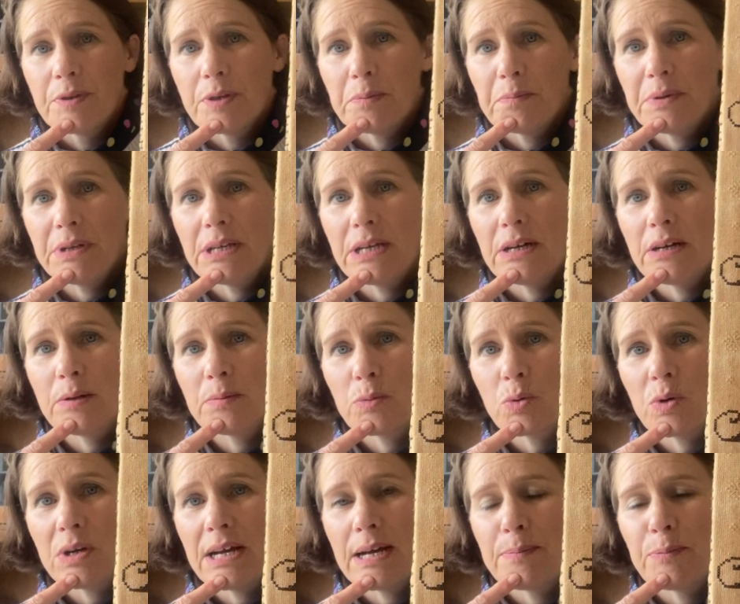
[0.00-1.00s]
But yeah, I'm
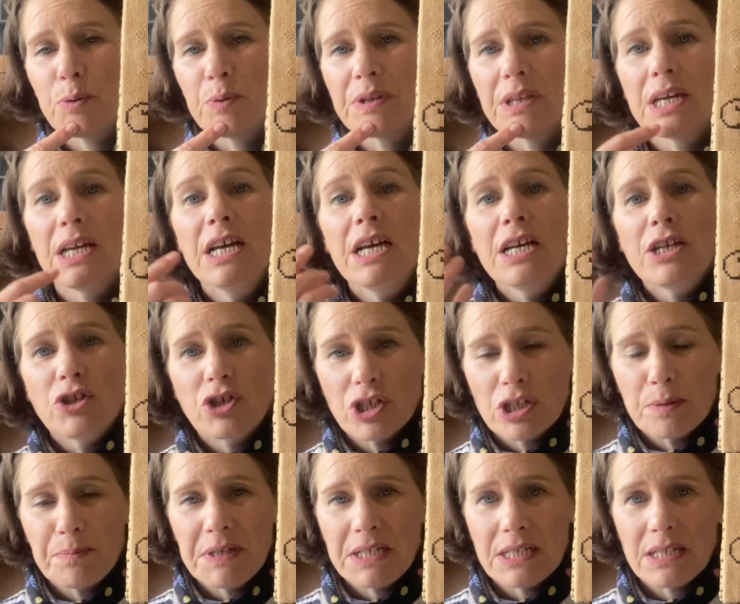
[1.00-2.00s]
quite happy with it. Just
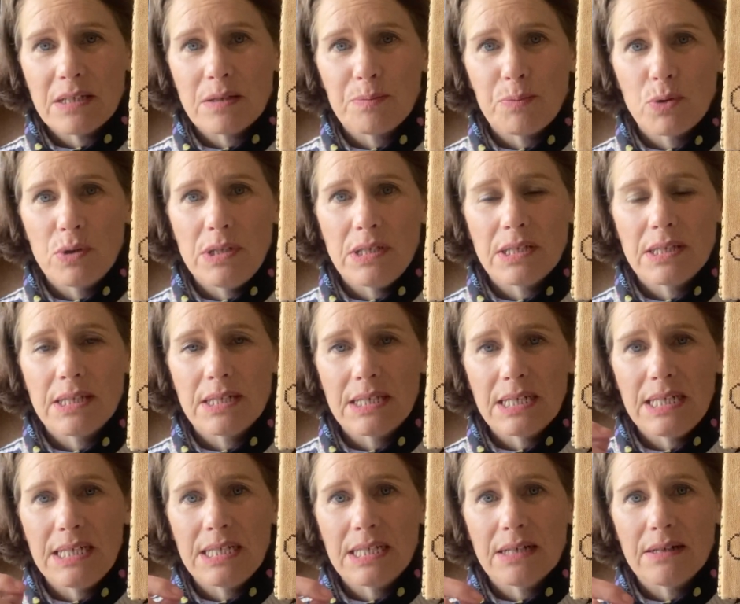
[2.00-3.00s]
a bit disappointed the
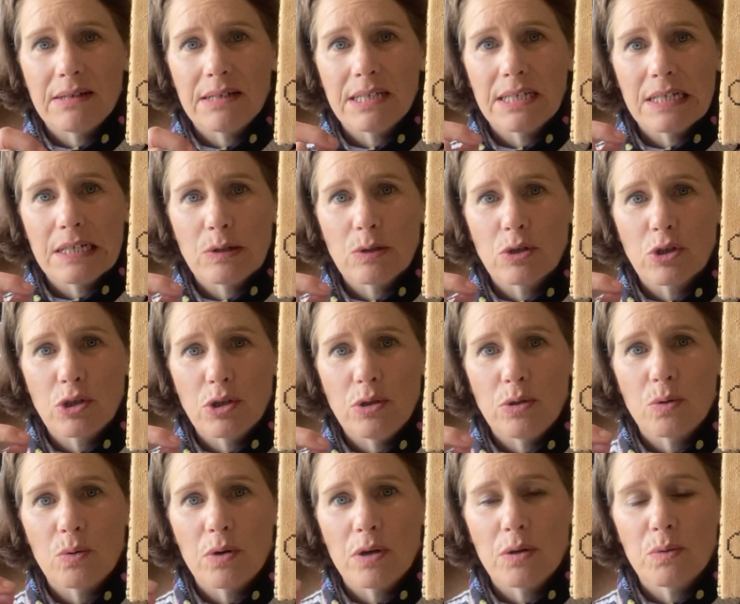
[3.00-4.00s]
tea dyeing didn't
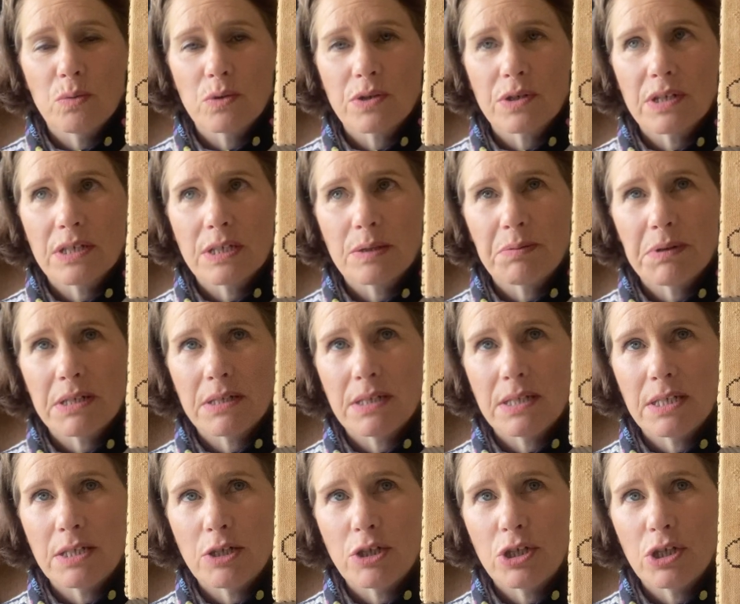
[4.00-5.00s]
do quite what I expected
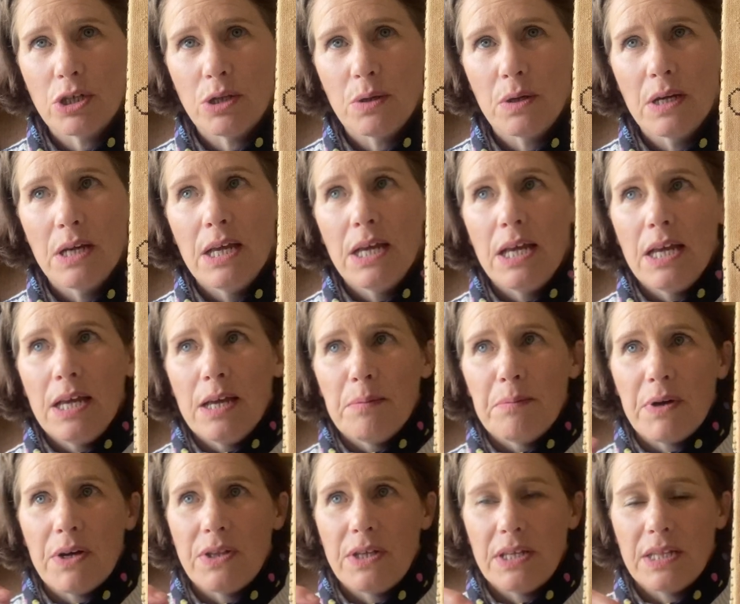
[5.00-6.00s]
it to do,
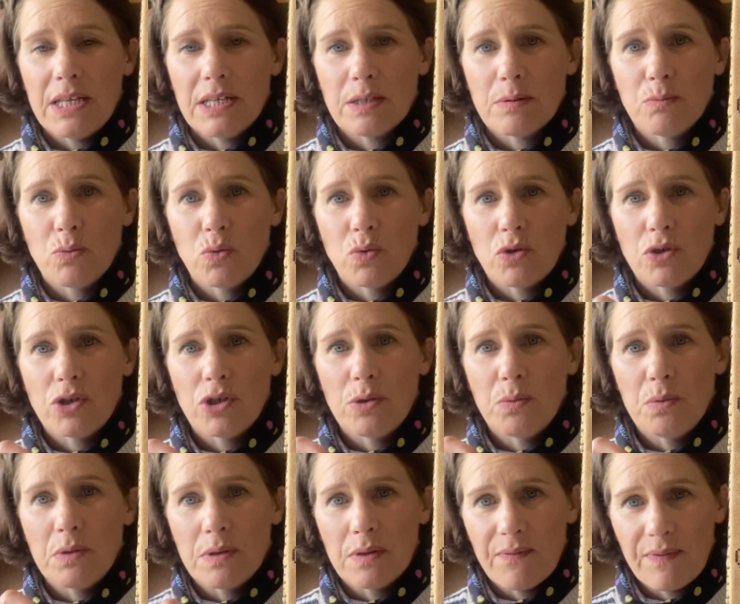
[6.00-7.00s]
but I think that's more to do
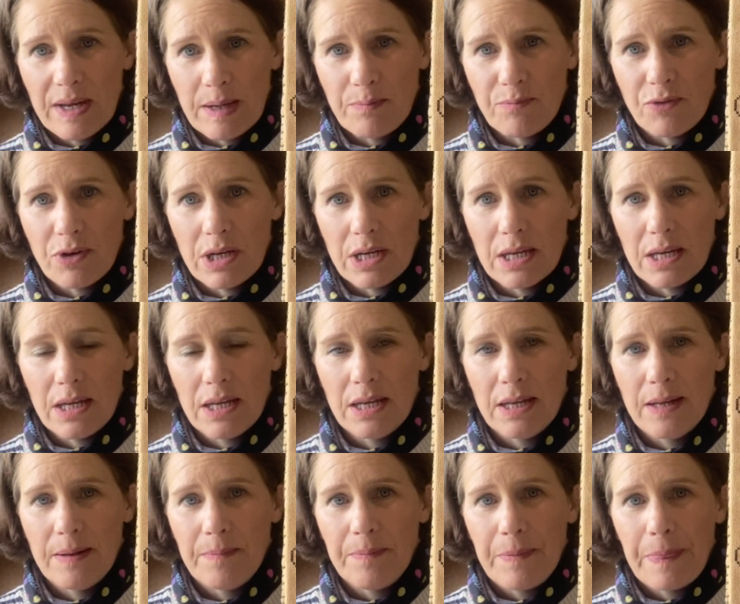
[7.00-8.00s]
with the fabric
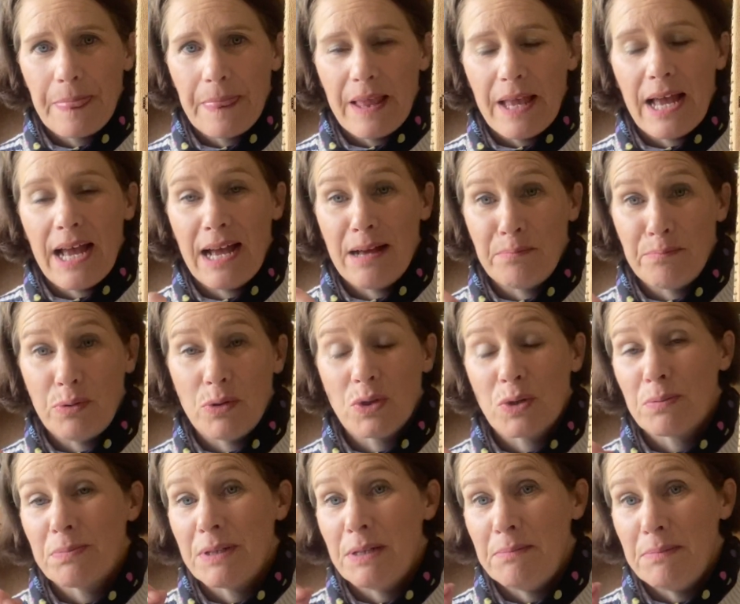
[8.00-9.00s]
and
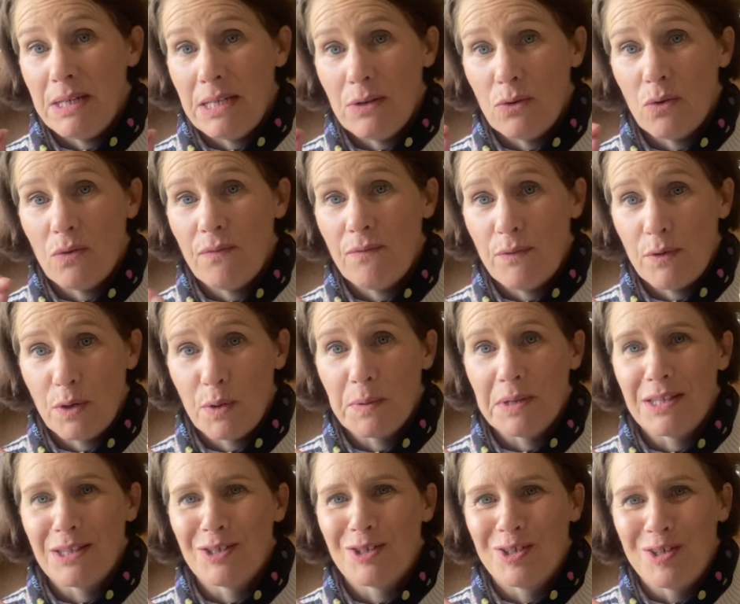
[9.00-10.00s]
possibly me not
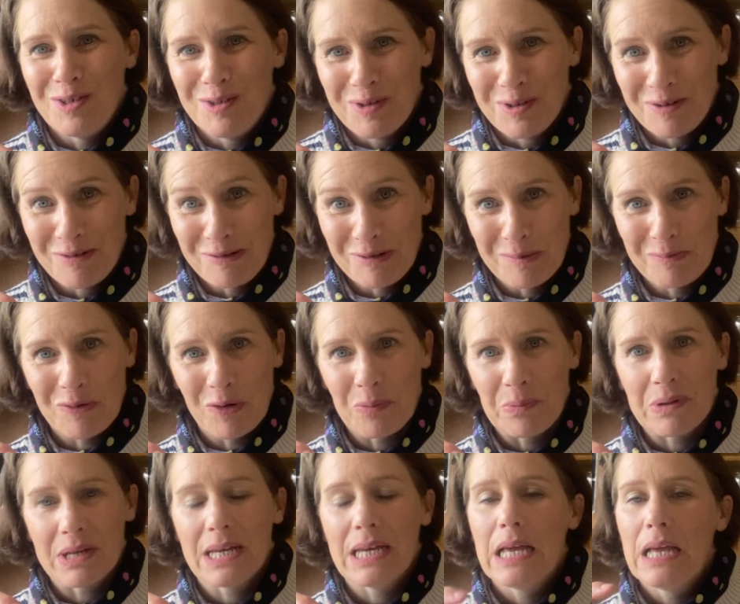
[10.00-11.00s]
following the tutorial
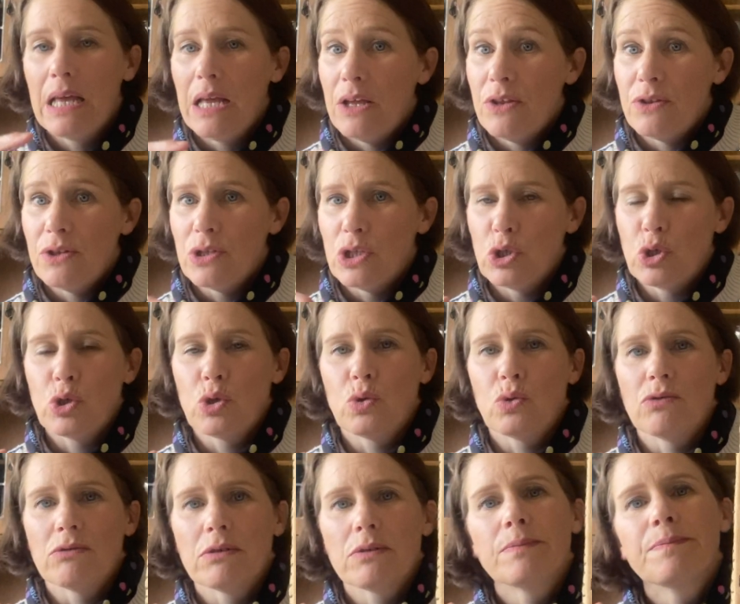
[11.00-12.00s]
properly than the tutorial.
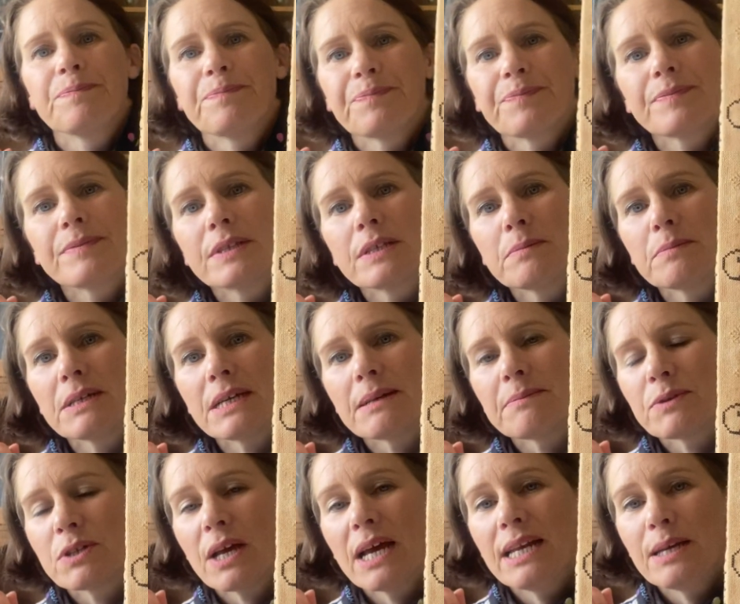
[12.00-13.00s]
But yeah,
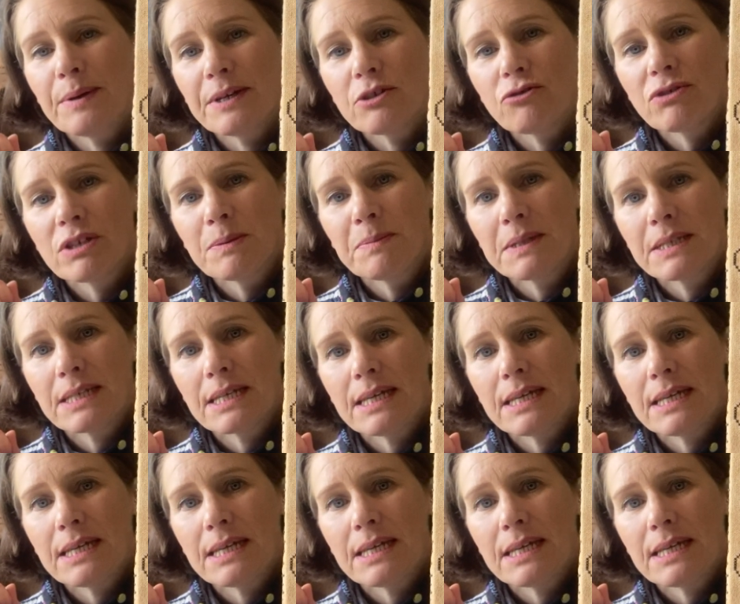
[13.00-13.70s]
so anyway, Christmas